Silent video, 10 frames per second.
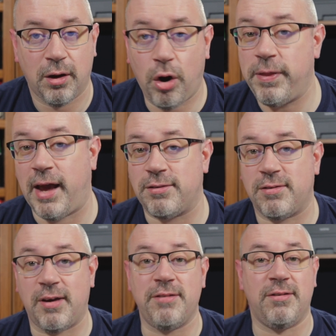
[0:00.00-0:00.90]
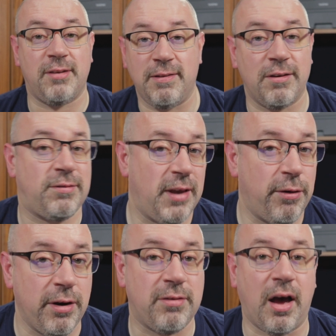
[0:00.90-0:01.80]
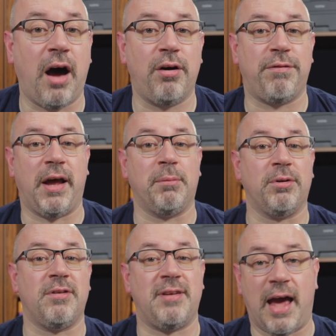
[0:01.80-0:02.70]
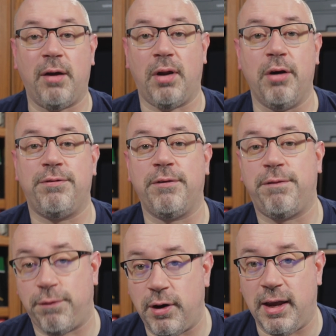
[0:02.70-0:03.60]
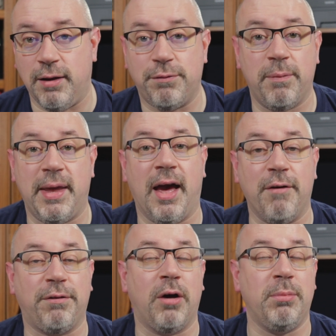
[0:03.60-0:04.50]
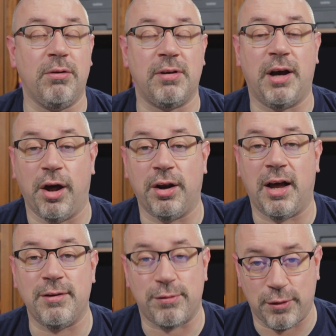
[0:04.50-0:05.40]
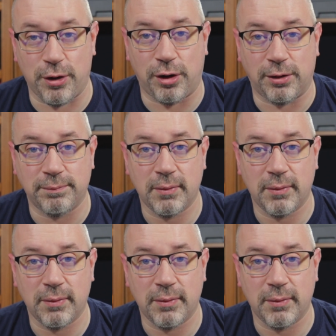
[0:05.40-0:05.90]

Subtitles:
All the exercises in this series are available to download for free from the Airflow Music online store.